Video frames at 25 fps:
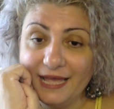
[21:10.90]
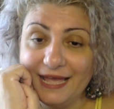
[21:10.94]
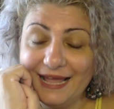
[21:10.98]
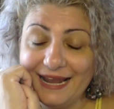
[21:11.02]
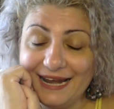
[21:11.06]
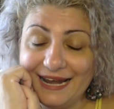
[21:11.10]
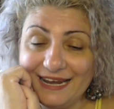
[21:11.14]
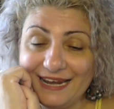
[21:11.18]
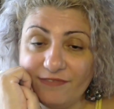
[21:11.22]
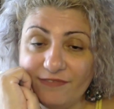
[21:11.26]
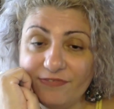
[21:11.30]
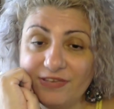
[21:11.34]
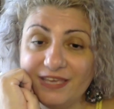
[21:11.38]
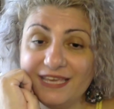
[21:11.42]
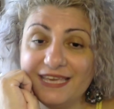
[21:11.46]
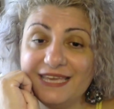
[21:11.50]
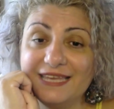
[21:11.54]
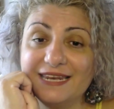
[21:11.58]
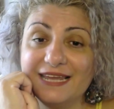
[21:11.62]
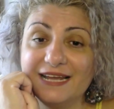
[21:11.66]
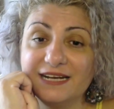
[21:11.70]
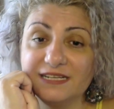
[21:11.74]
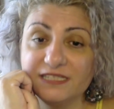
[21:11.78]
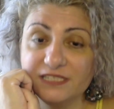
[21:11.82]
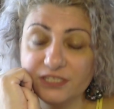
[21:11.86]
Living in
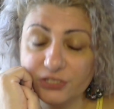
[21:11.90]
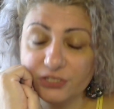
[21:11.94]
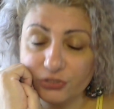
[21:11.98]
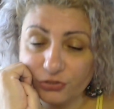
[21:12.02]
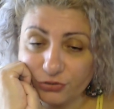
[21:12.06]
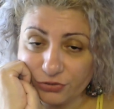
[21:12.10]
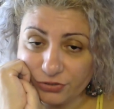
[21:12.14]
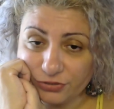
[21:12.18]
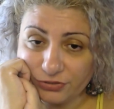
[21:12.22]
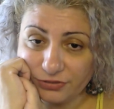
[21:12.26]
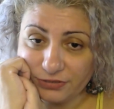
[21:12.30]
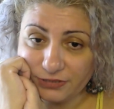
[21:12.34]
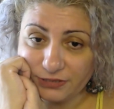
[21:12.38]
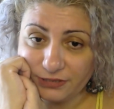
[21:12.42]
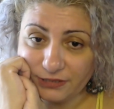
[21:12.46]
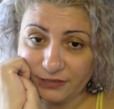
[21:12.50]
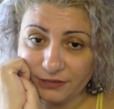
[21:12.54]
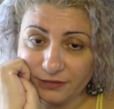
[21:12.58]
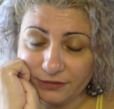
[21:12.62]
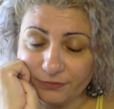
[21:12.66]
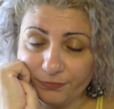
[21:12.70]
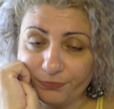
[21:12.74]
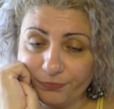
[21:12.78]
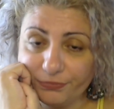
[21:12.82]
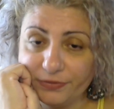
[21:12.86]
uncertainty
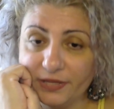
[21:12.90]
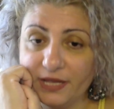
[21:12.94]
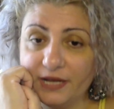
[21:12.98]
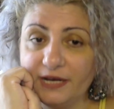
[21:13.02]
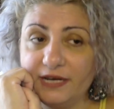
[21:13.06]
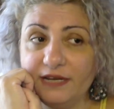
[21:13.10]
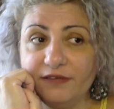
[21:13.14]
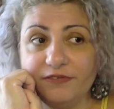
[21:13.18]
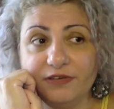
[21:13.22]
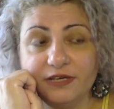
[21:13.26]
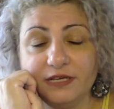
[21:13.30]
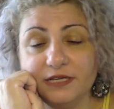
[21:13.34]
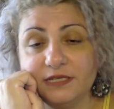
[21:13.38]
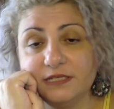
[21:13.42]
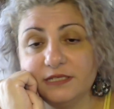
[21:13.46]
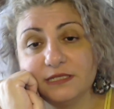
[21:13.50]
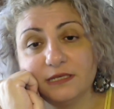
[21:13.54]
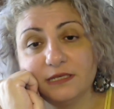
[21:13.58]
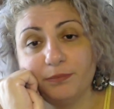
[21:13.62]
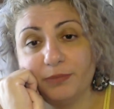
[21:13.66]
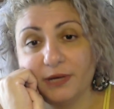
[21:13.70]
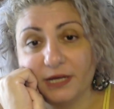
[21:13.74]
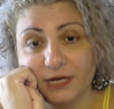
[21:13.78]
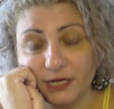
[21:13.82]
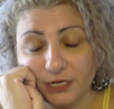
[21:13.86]
and living in
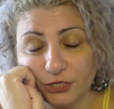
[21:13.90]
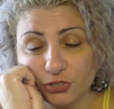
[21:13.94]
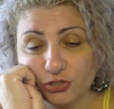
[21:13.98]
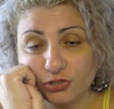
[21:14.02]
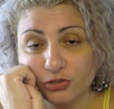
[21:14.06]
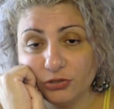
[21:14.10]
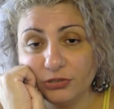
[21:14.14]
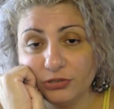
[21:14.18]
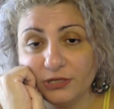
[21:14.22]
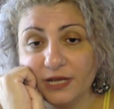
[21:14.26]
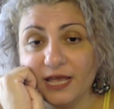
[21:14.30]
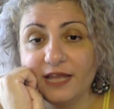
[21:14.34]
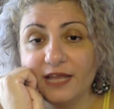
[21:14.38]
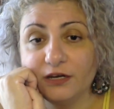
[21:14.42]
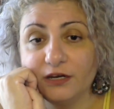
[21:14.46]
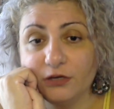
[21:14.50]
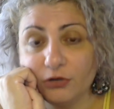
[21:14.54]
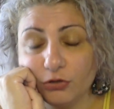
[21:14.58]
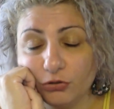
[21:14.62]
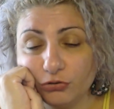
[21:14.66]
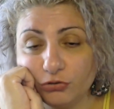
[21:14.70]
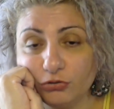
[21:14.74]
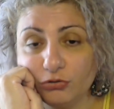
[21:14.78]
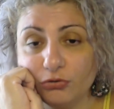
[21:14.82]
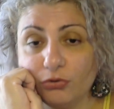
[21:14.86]
separation and
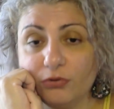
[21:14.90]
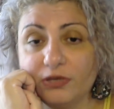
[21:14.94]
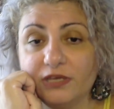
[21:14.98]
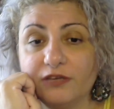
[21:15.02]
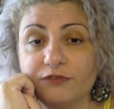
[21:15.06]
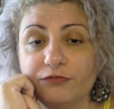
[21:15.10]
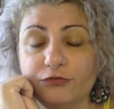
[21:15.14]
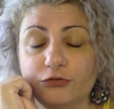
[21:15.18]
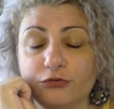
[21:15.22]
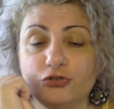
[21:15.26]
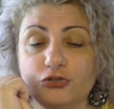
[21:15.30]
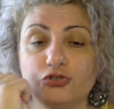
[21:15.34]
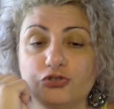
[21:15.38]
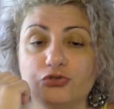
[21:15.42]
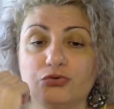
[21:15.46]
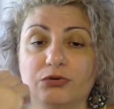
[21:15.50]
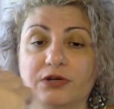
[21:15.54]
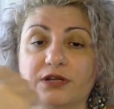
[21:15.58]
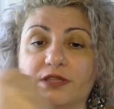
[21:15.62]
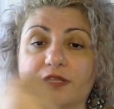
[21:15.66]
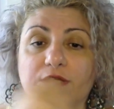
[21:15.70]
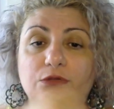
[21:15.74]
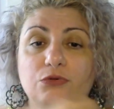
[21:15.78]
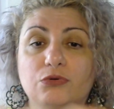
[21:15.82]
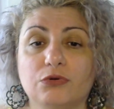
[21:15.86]
not knowing for sure
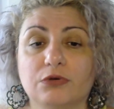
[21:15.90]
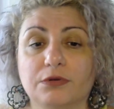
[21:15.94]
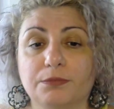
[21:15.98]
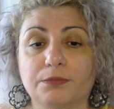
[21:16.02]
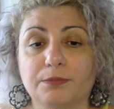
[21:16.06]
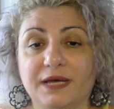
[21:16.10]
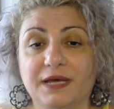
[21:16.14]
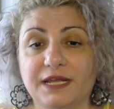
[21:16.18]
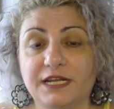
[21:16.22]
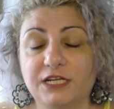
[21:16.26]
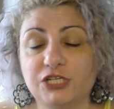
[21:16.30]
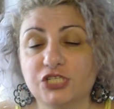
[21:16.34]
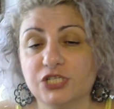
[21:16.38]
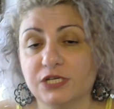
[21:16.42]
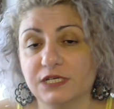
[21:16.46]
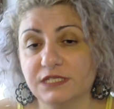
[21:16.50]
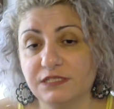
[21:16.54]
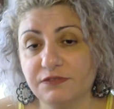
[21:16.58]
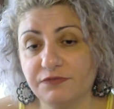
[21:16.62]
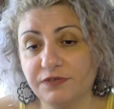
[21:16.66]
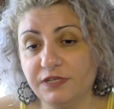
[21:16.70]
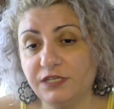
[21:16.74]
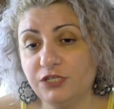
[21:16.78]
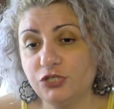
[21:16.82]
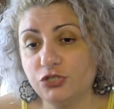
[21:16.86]
that your marriage has
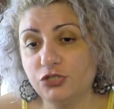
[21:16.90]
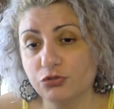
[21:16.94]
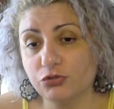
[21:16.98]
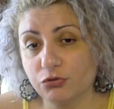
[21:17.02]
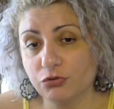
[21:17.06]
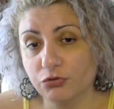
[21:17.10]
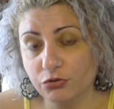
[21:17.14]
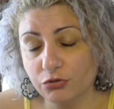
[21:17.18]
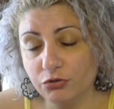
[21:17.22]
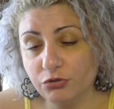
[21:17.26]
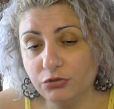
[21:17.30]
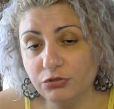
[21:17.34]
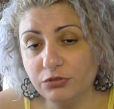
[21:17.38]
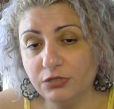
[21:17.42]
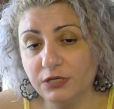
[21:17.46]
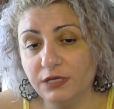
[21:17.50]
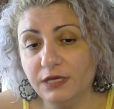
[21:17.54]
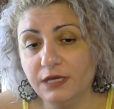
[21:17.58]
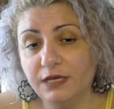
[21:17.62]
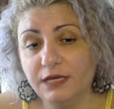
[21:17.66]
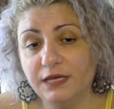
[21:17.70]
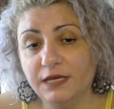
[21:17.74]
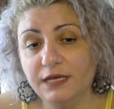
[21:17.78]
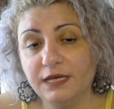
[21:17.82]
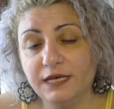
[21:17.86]
finished or not
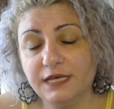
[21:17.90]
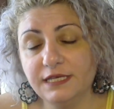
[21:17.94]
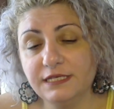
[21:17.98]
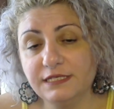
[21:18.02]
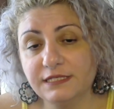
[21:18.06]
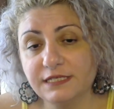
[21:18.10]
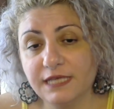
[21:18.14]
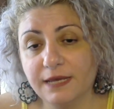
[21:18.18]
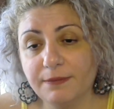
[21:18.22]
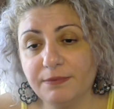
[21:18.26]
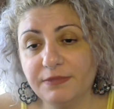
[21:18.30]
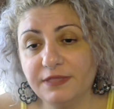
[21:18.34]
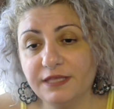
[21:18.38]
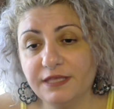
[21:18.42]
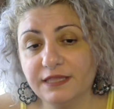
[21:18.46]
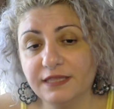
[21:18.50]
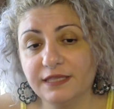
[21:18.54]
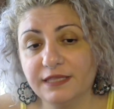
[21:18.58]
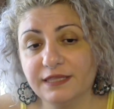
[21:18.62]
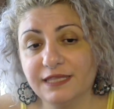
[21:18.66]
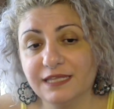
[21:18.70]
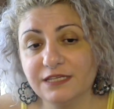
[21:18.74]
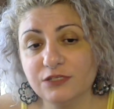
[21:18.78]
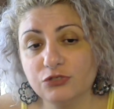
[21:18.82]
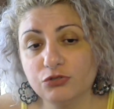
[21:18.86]
is something
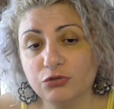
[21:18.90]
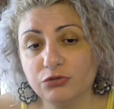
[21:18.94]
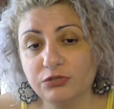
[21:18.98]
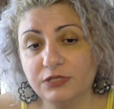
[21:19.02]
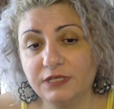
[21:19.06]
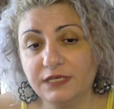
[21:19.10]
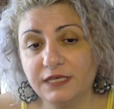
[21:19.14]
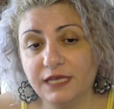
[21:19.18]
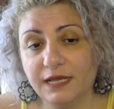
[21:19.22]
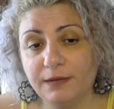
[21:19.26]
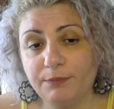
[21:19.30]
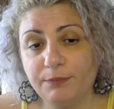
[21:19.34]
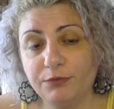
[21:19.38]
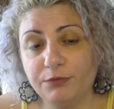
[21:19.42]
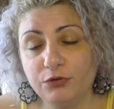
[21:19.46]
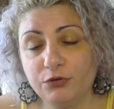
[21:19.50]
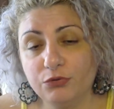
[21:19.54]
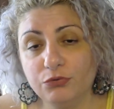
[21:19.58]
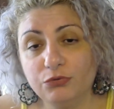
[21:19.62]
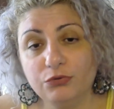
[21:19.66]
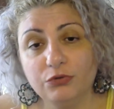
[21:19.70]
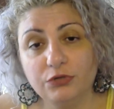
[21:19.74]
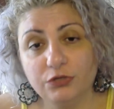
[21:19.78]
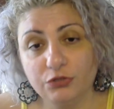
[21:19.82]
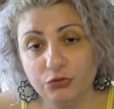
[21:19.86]
that does not help
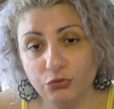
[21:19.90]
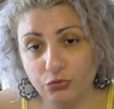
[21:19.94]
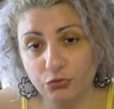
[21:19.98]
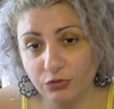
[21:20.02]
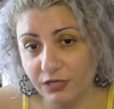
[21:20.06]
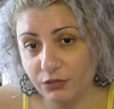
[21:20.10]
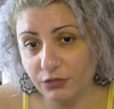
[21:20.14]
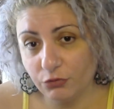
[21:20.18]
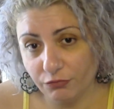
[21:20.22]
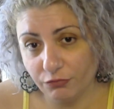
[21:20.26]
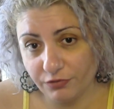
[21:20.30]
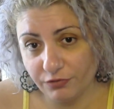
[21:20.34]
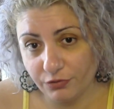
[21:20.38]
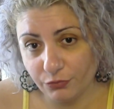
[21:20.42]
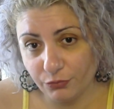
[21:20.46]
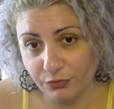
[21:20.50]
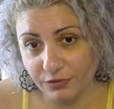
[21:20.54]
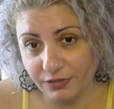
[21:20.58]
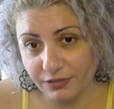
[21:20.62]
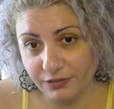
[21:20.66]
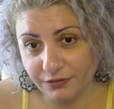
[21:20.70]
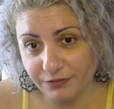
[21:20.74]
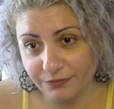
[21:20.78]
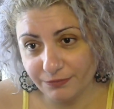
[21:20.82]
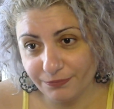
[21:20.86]
you to get over with
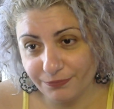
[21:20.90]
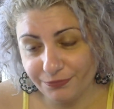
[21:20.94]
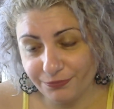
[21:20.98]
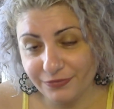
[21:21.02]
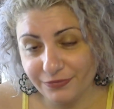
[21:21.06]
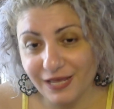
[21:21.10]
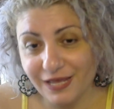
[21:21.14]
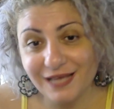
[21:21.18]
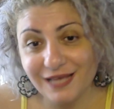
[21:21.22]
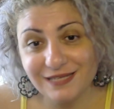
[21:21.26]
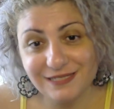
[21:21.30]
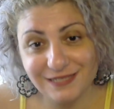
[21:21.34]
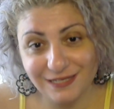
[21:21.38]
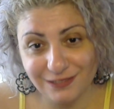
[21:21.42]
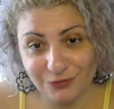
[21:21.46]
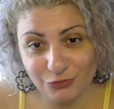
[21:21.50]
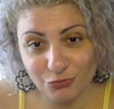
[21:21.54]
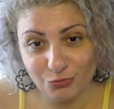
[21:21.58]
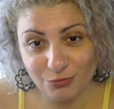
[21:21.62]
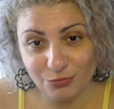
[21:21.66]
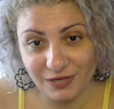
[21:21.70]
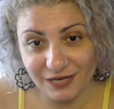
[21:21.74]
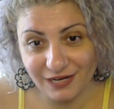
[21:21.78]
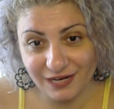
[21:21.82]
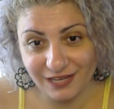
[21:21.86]
it. I send
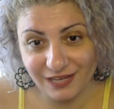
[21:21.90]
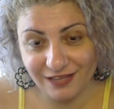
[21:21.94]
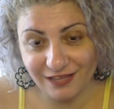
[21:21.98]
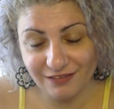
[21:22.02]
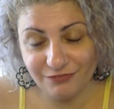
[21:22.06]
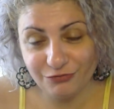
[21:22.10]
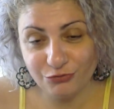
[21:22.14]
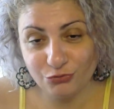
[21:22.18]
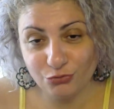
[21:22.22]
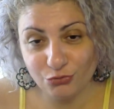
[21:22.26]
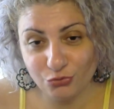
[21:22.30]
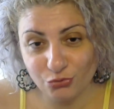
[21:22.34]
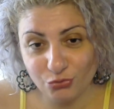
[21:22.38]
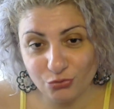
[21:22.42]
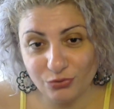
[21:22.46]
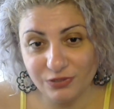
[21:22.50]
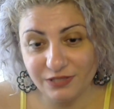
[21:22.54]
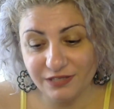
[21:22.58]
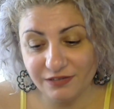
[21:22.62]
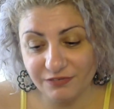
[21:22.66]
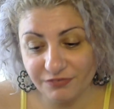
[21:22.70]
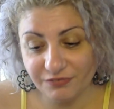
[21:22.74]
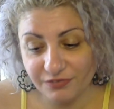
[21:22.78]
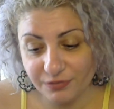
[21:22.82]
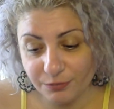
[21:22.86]
you my love to you and
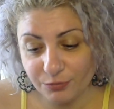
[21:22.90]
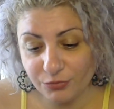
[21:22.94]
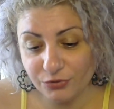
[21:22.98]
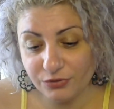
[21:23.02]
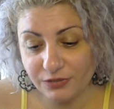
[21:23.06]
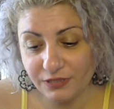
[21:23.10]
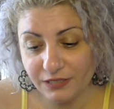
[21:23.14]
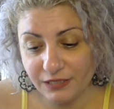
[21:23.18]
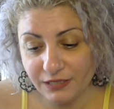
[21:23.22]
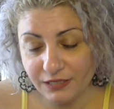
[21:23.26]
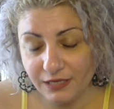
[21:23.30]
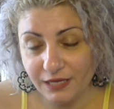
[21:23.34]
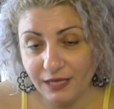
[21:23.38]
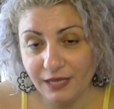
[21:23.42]
everybody.